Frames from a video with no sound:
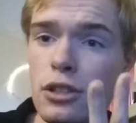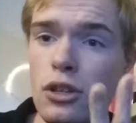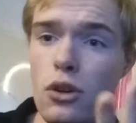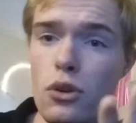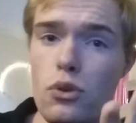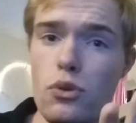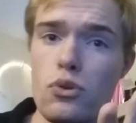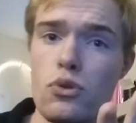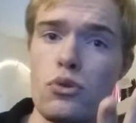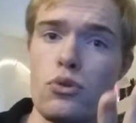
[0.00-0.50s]

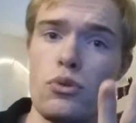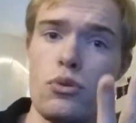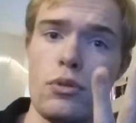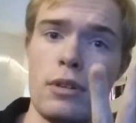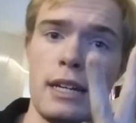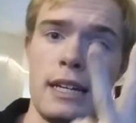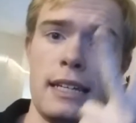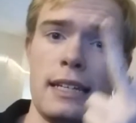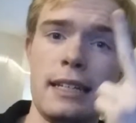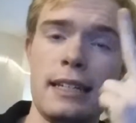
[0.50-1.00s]

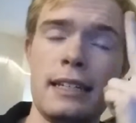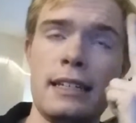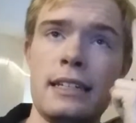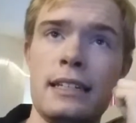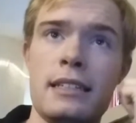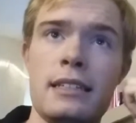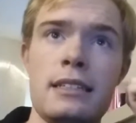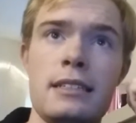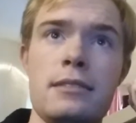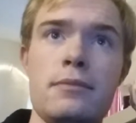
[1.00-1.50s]
two
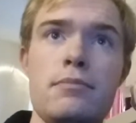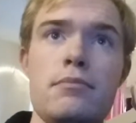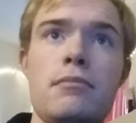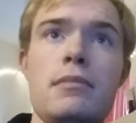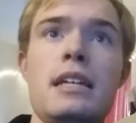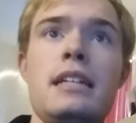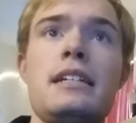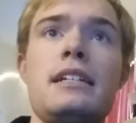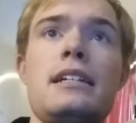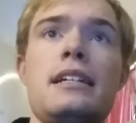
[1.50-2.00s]
is
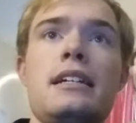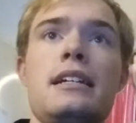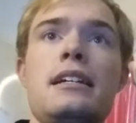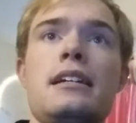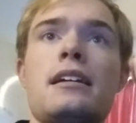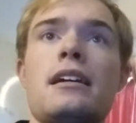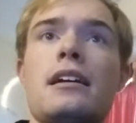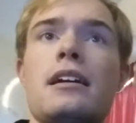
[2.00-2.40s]
making